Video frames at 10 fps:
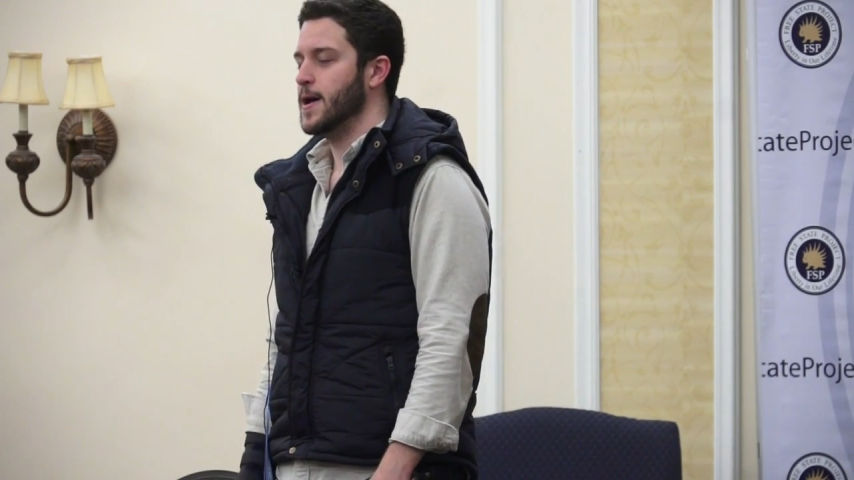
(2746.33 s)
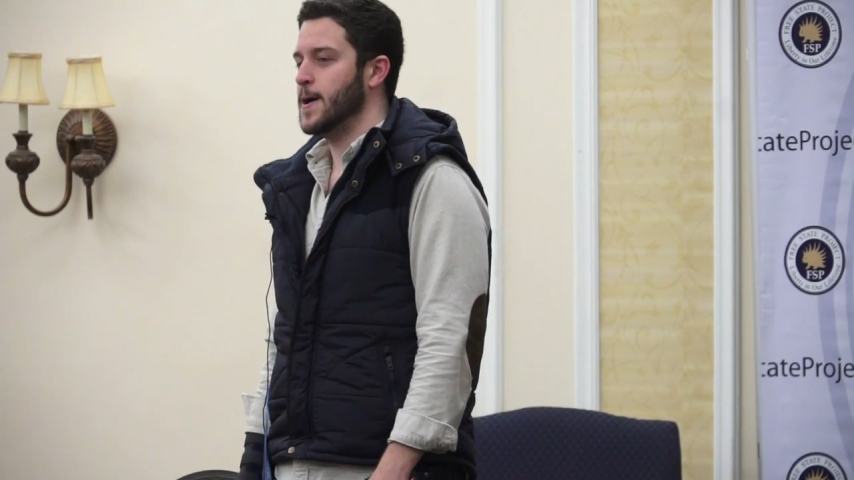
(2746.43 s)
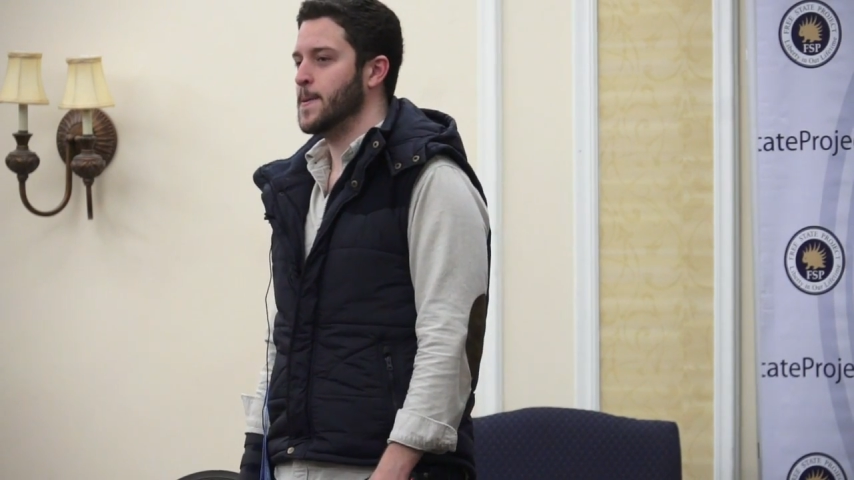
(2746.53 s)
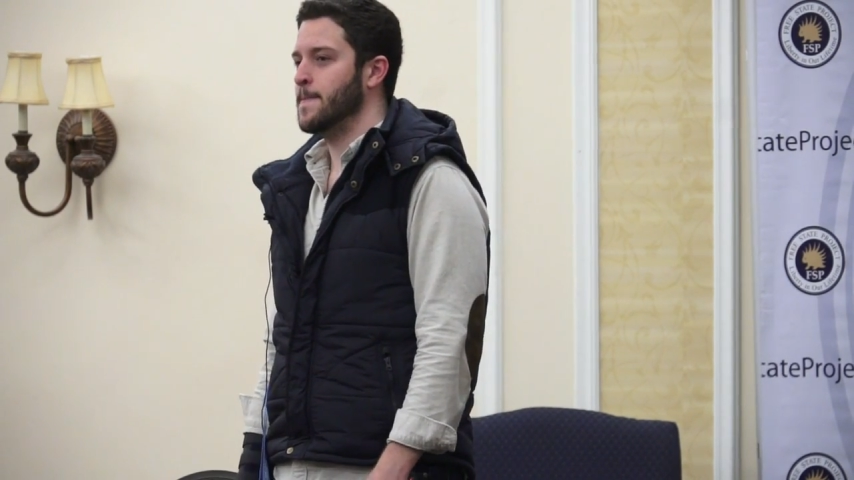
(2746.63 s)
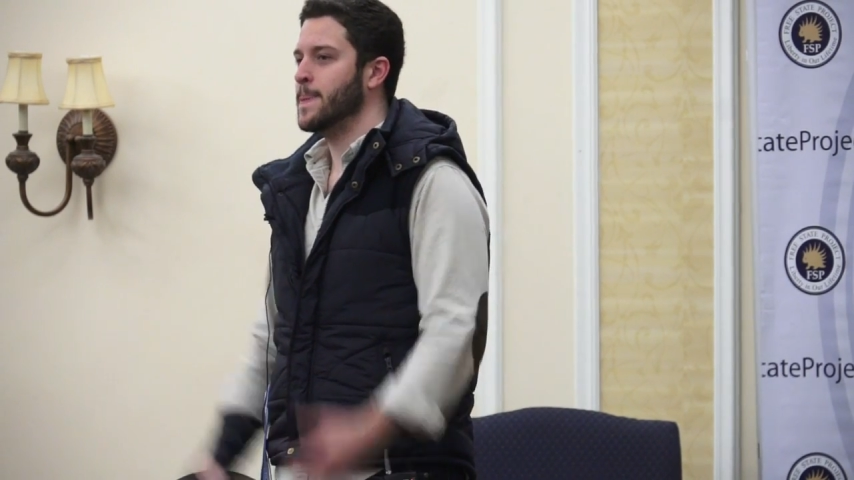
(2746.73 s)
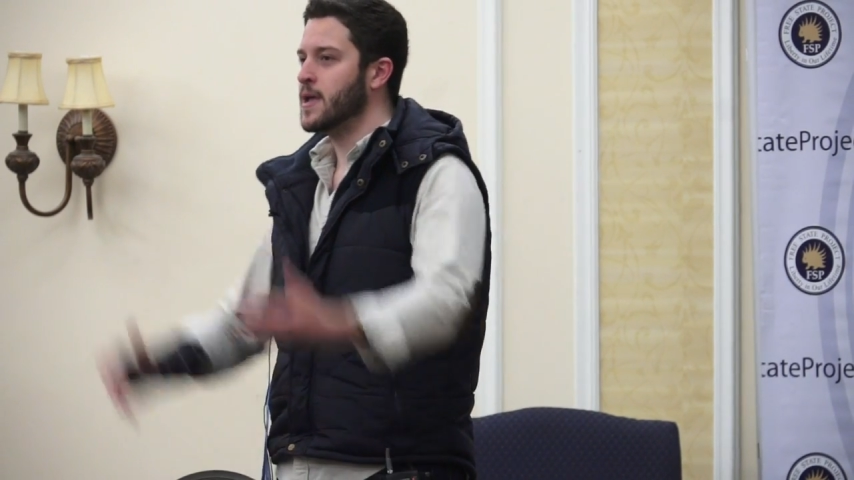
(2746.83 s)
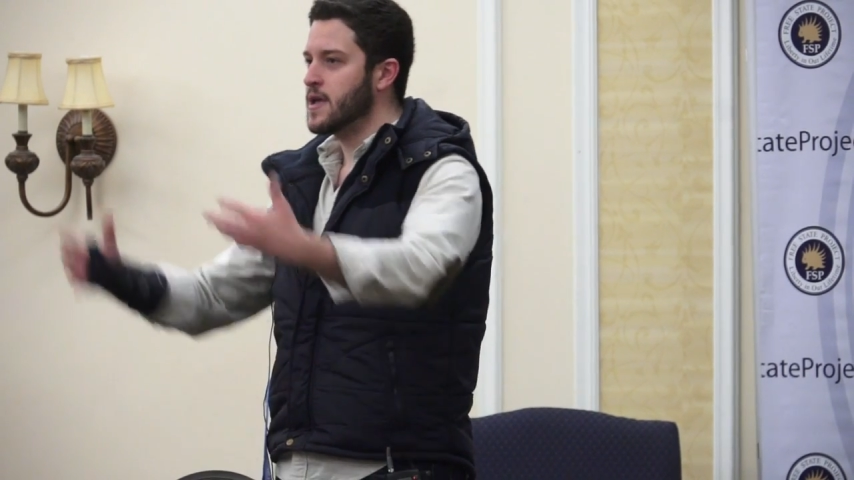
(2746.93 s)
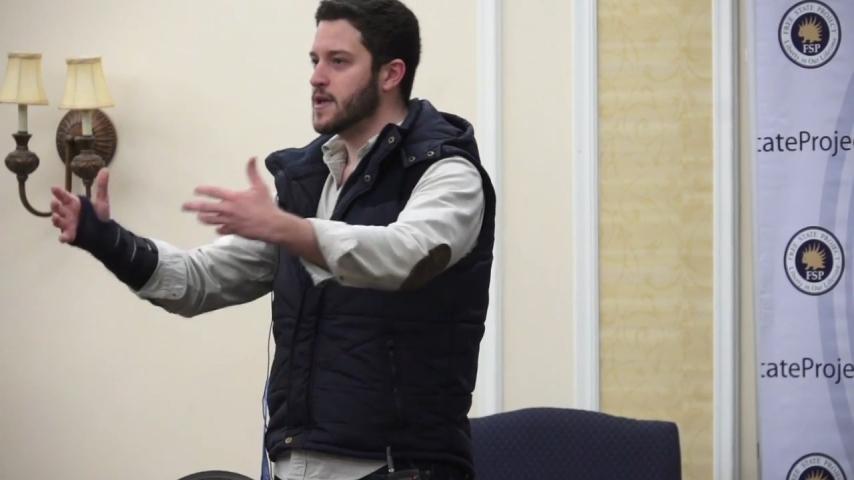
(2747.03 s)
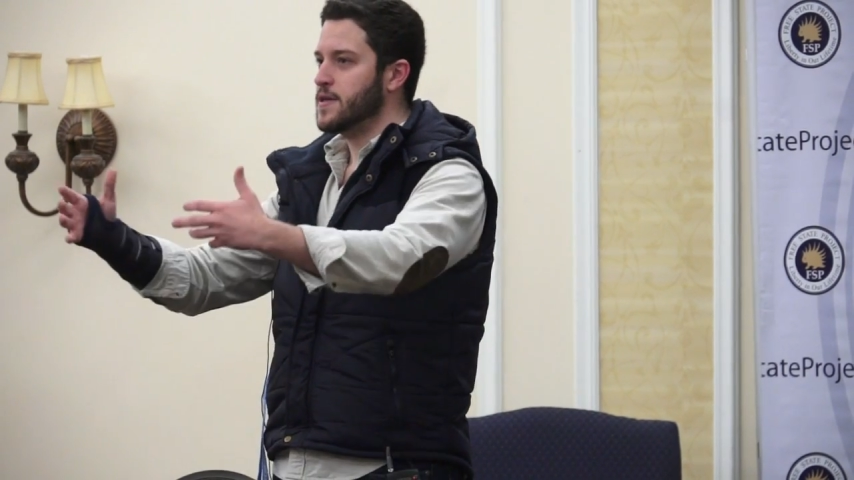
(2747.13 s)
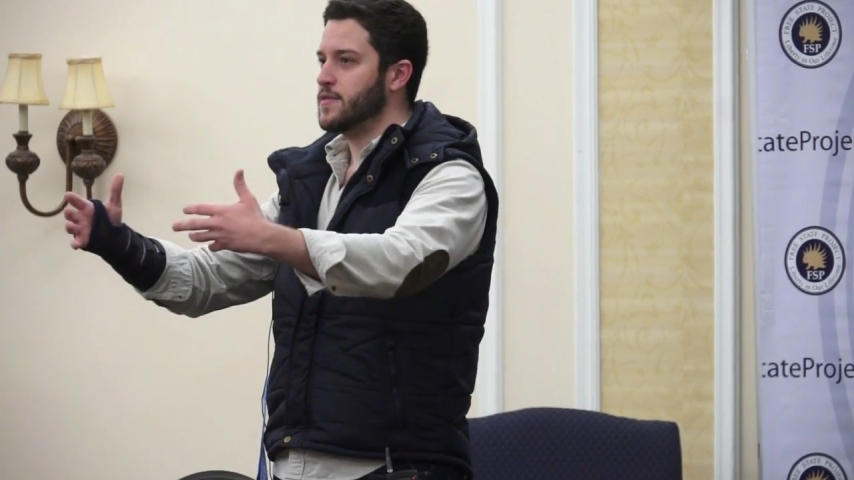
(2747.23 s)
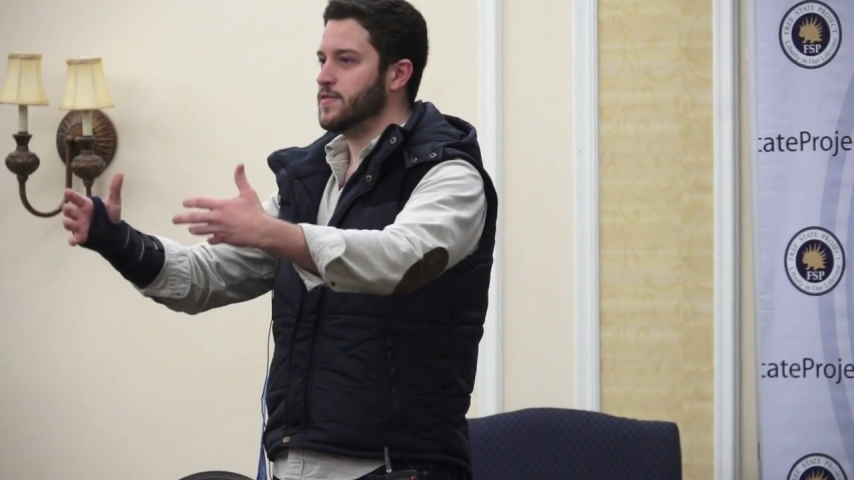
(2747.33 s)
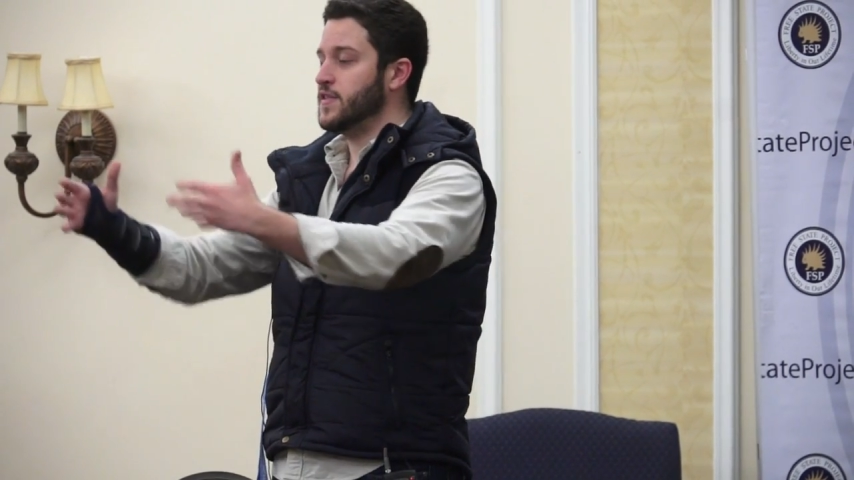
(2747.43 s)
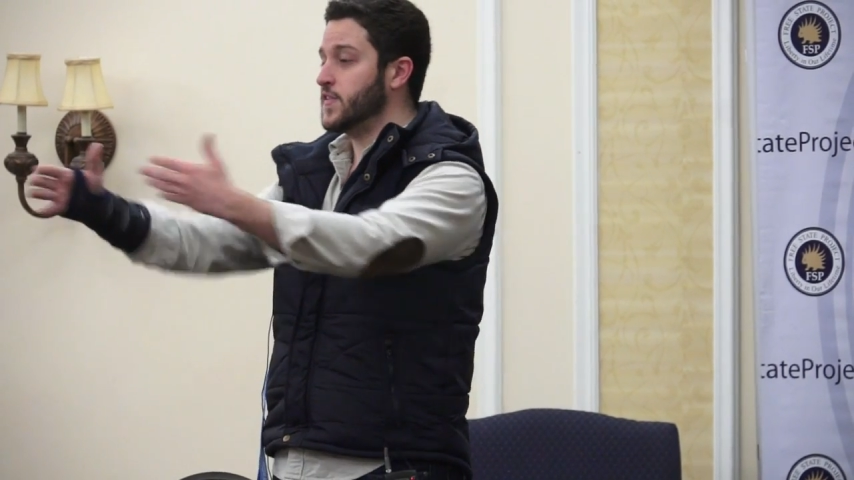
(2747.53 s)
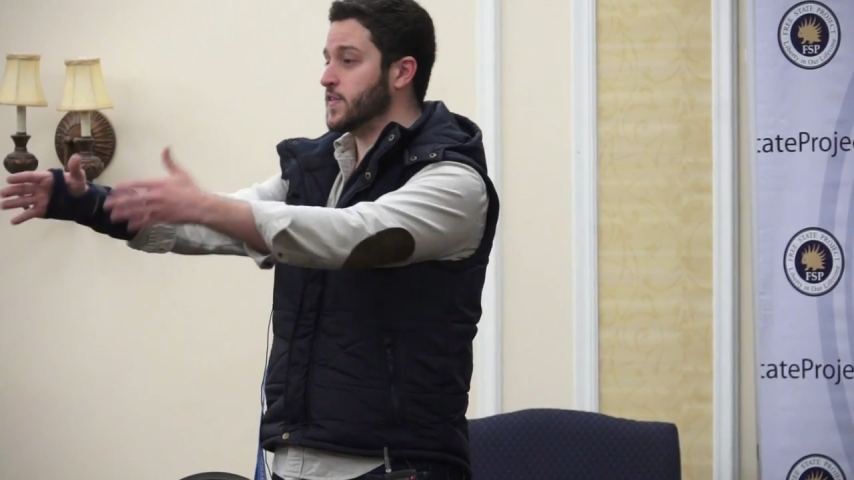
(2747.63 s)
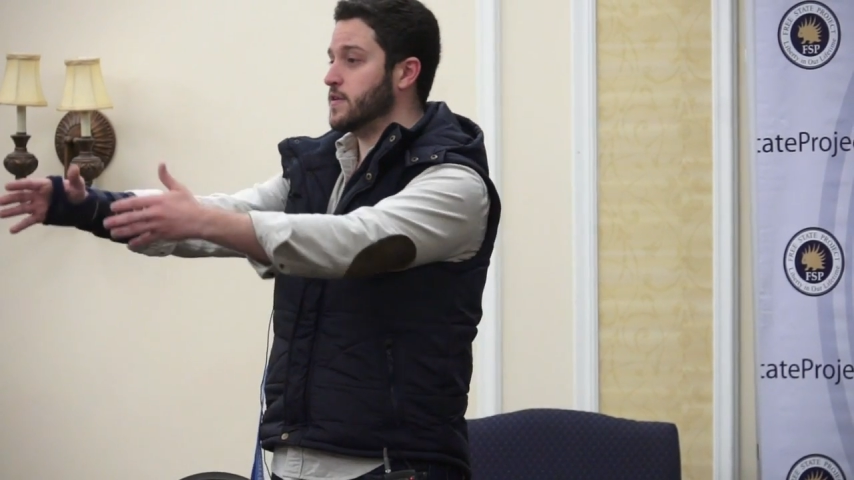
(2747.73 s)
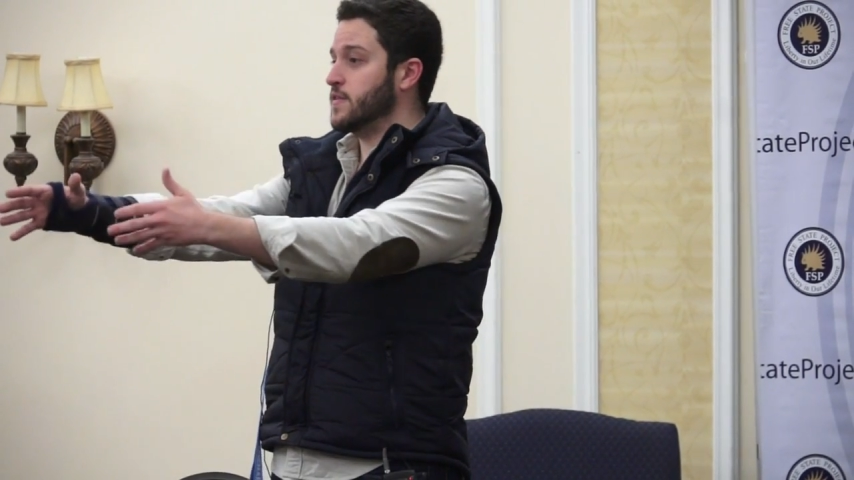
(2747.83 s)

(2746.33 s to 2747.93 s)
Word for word: Um, this is a,